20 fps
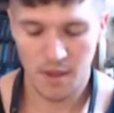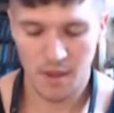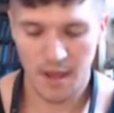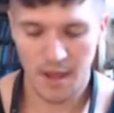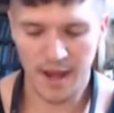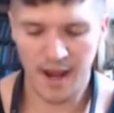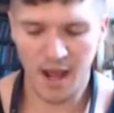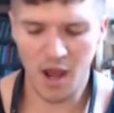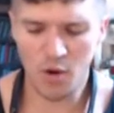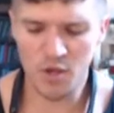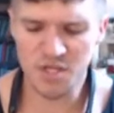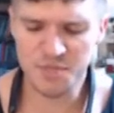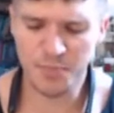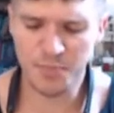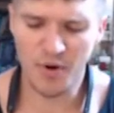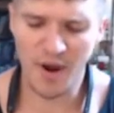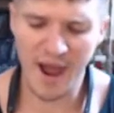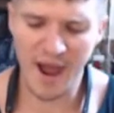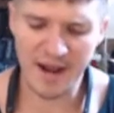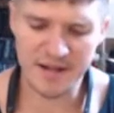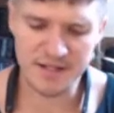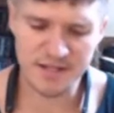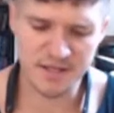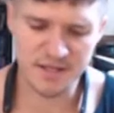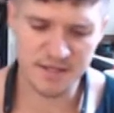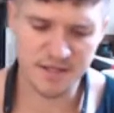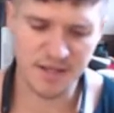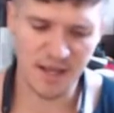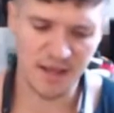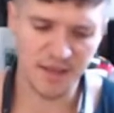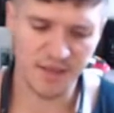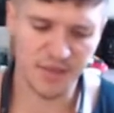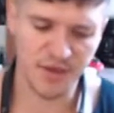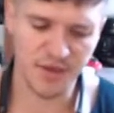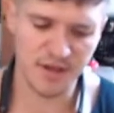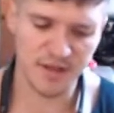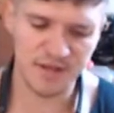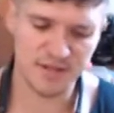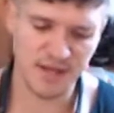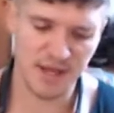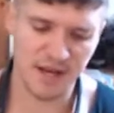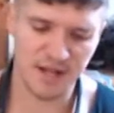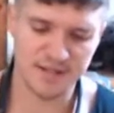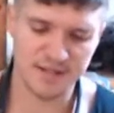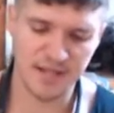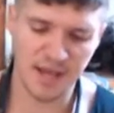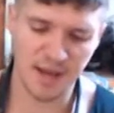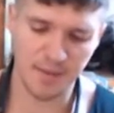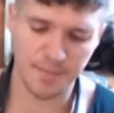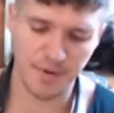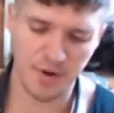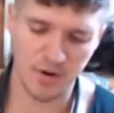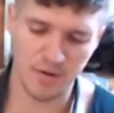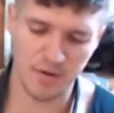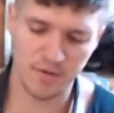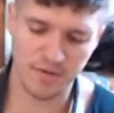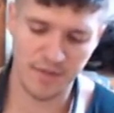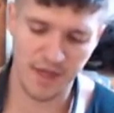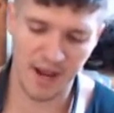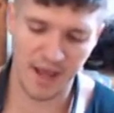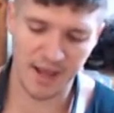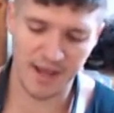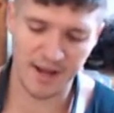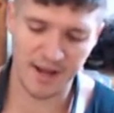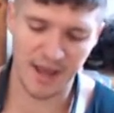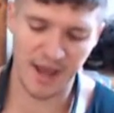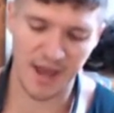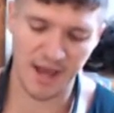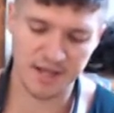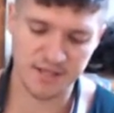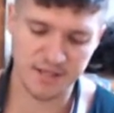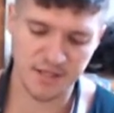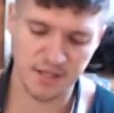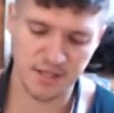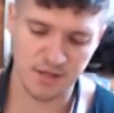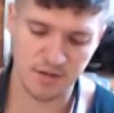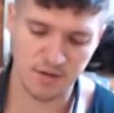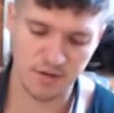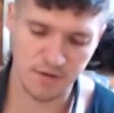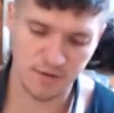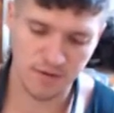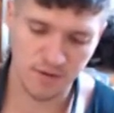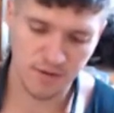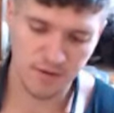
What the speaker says: I always practice things at a tempo that I can execute